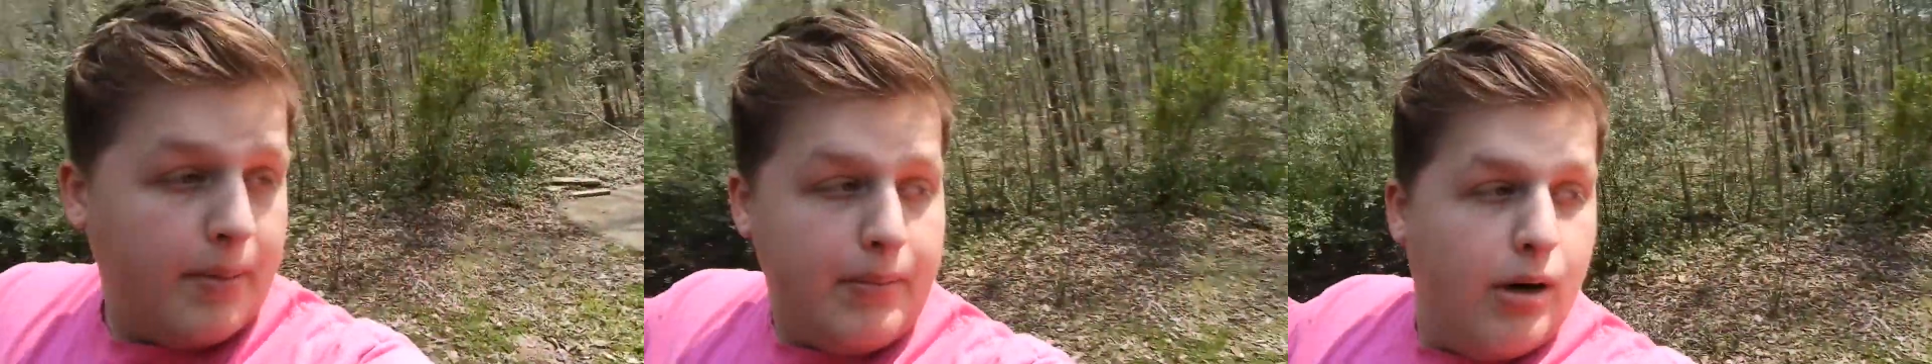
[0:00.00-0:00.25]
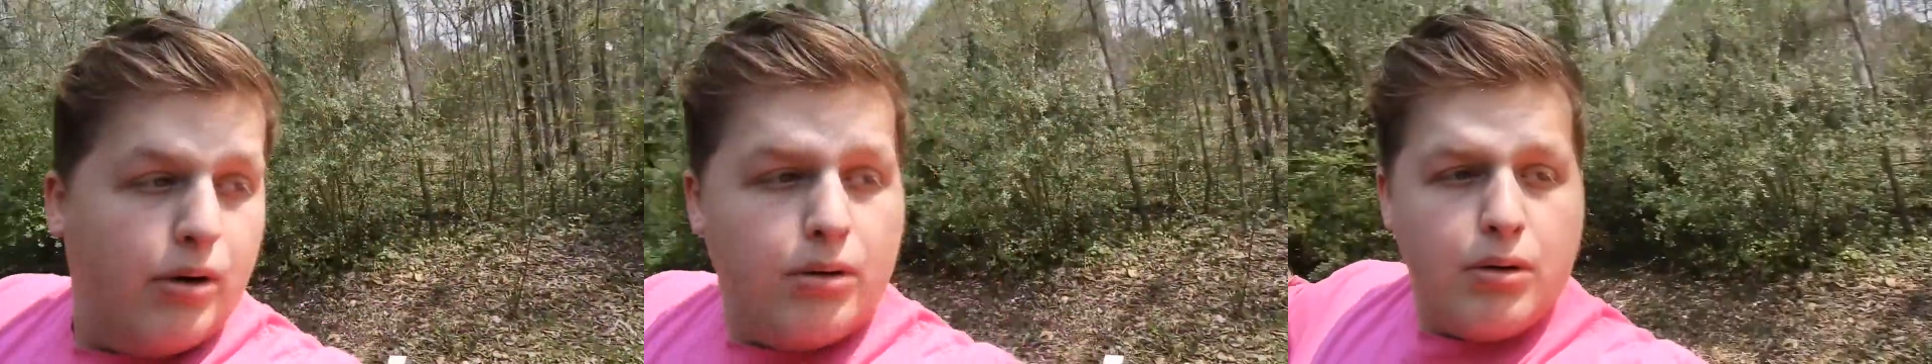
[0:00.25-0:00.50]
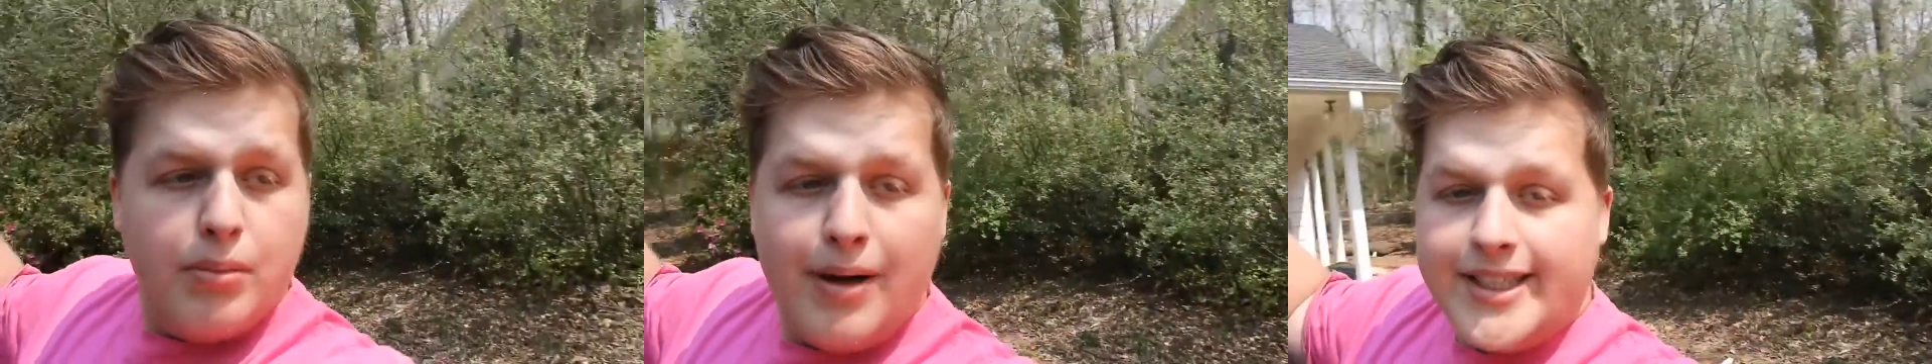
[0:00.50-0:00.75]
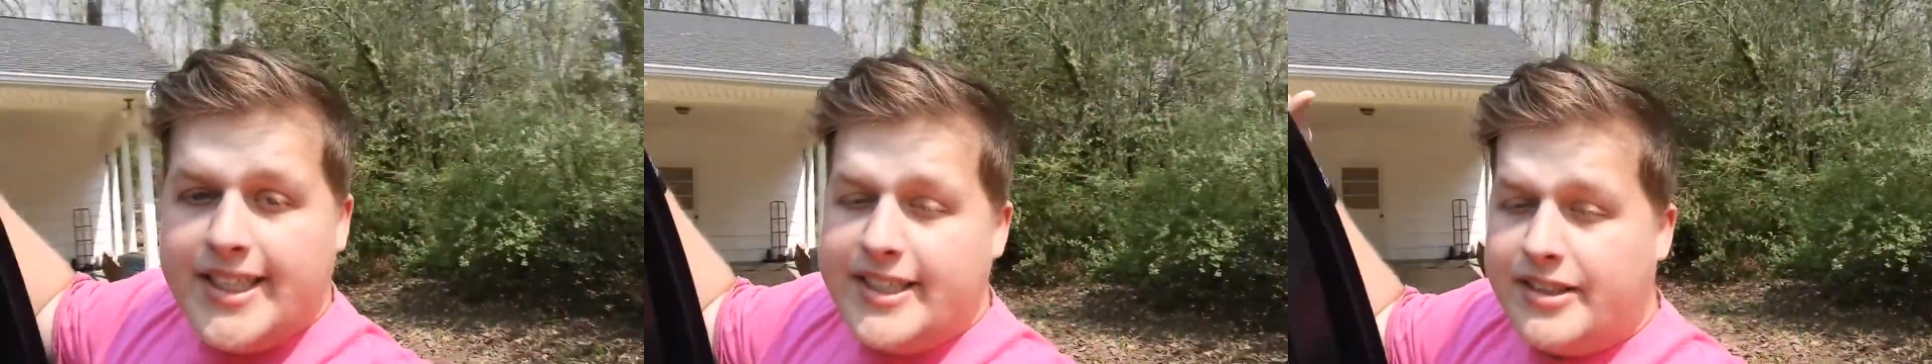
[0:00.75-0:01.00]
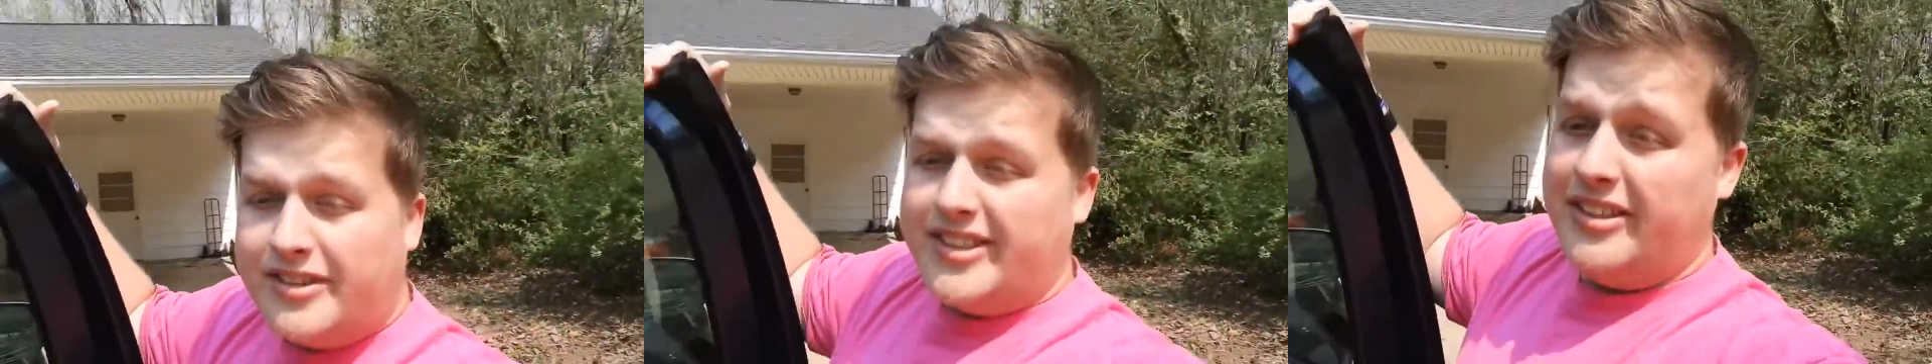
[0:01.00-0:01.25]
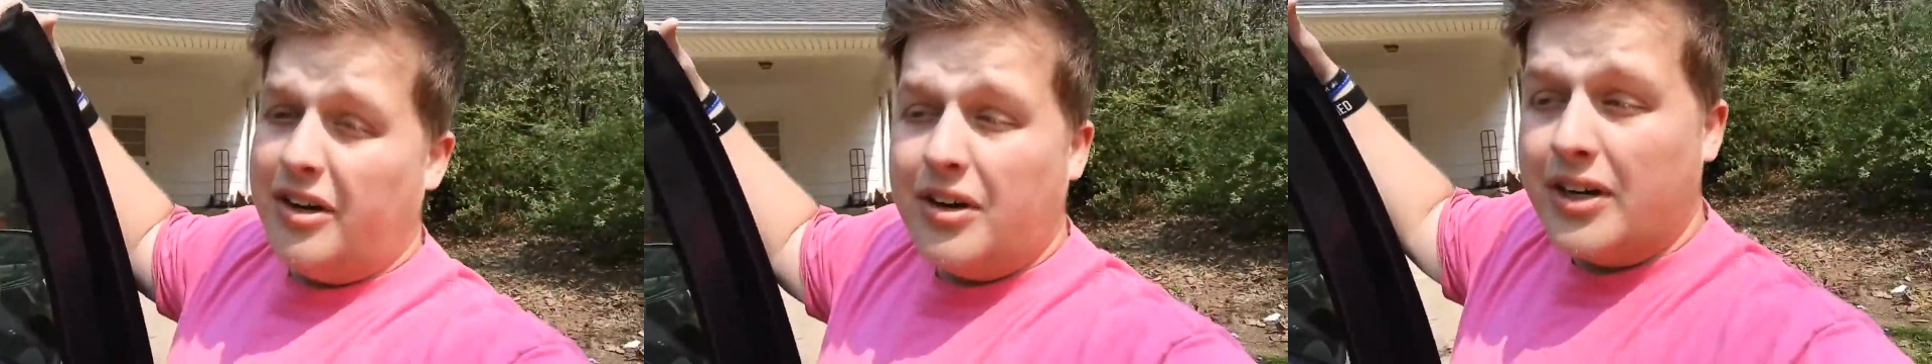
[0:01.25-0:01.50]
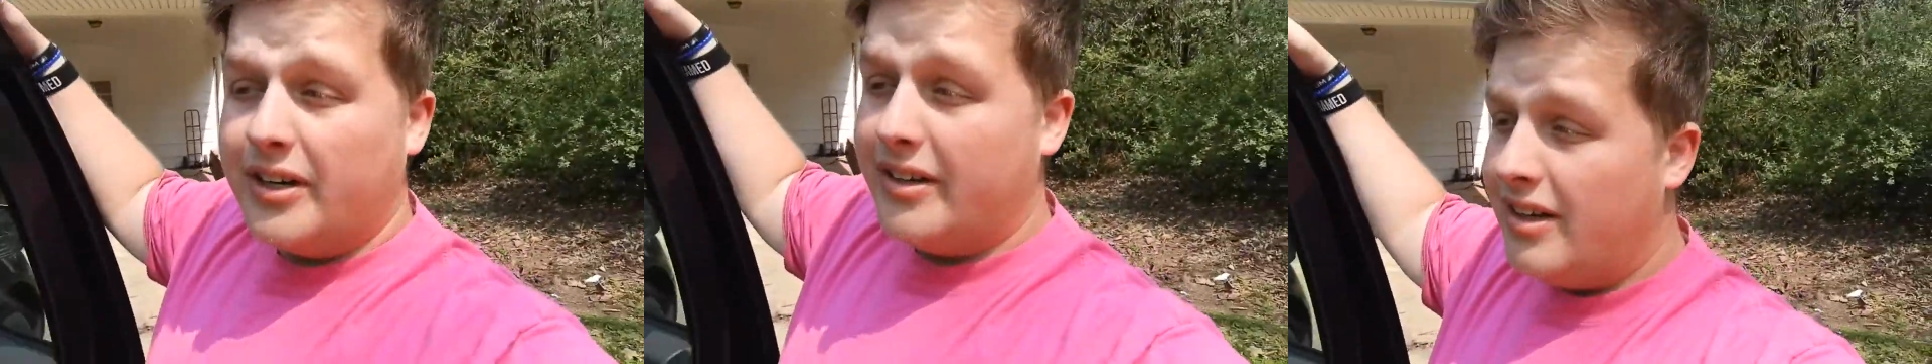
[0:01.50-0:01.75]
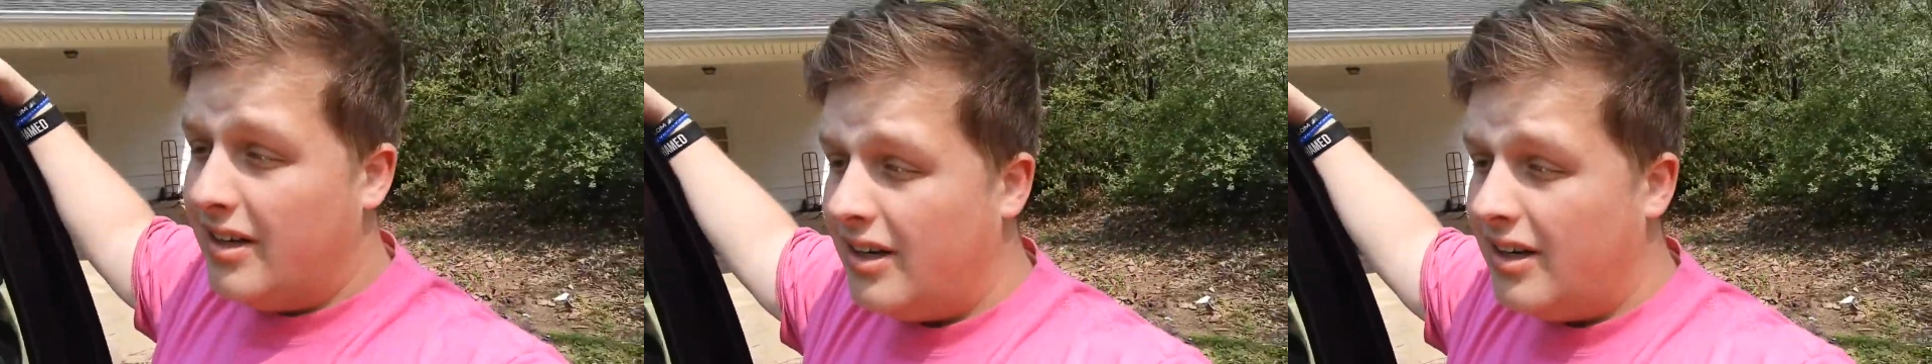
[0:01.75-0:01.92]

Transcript: to mow my sister's yard.